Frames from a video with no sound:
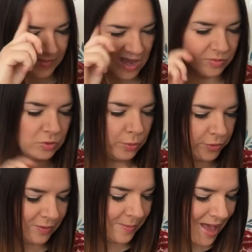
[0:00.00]
It was all
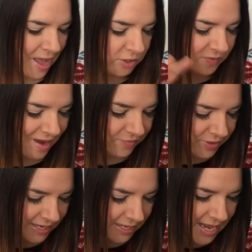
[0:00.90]
£3 for
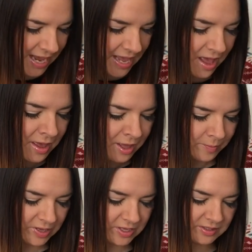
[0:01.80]
everything in here
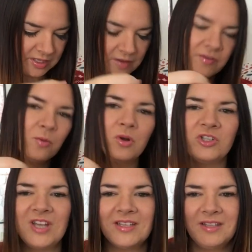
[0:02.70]
because if you
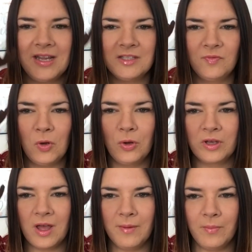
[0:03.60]
watched yesterday's vlog,
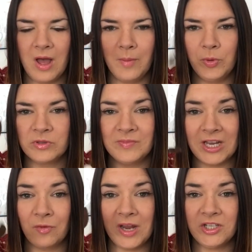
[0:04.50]
I bought some
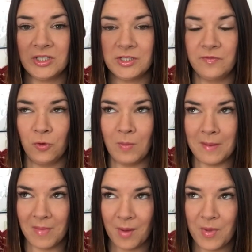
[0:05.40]
decorations for my
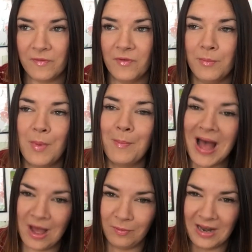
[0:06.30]
mum from
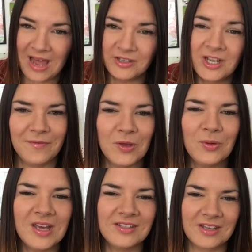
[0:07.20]
Poundland. A few
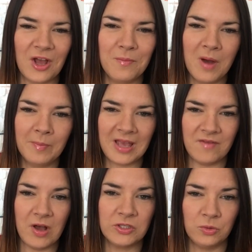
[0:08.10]
years ago, mum
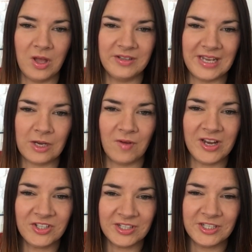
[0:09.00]
gave us all her
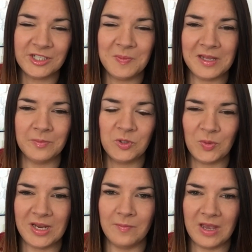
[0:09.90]
decorations. She split them
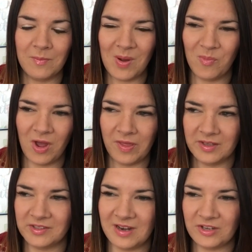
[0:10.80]
between me and my
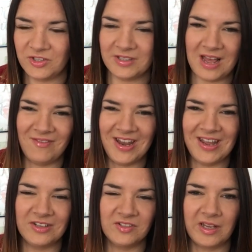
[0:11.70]
brother. So now she doesn't have
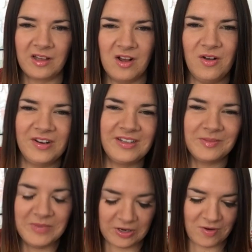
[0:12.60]
any. And she's like, oh, I need
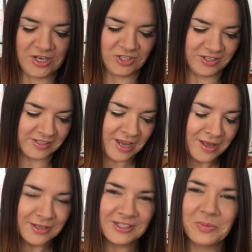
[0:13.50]
some decorations.
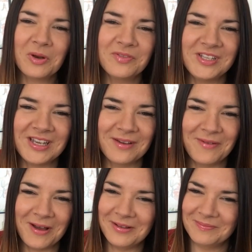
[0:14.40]
So we'll obviously
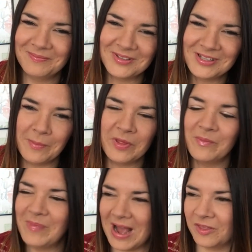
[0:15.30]
give her some of
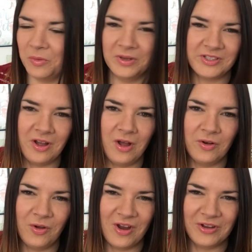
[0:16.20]
them back, the ones that
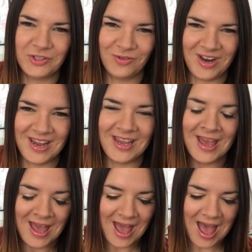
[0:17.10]
aren't on our tree.
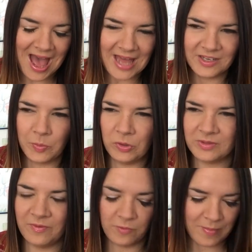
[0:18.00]
And I bought
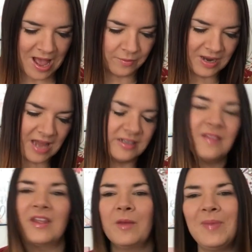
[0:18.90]
some from Poundland.
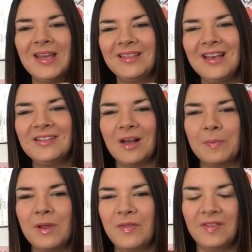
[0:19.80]
And then I picked these
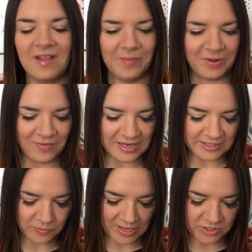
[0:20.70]
up and I think they'll be really
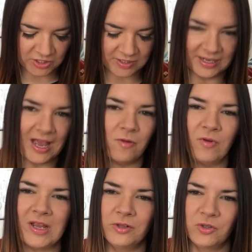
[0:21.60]
sweet. She's going to get a
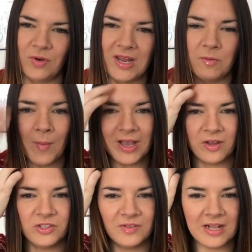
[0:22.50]
real tree. We might
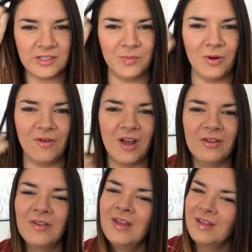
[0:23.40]
go and do that
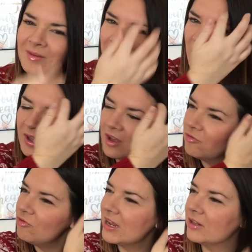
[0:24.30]
tomorrow. buy a
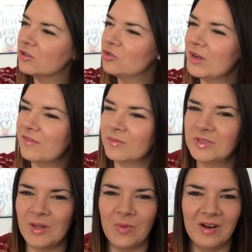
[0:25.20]
real tree from
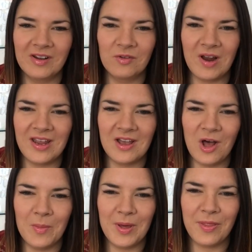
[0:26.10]
somewhere in Great
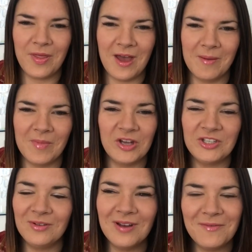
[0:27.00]
Yarmouth. I
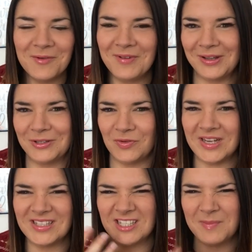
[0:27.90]
do love a real tree because they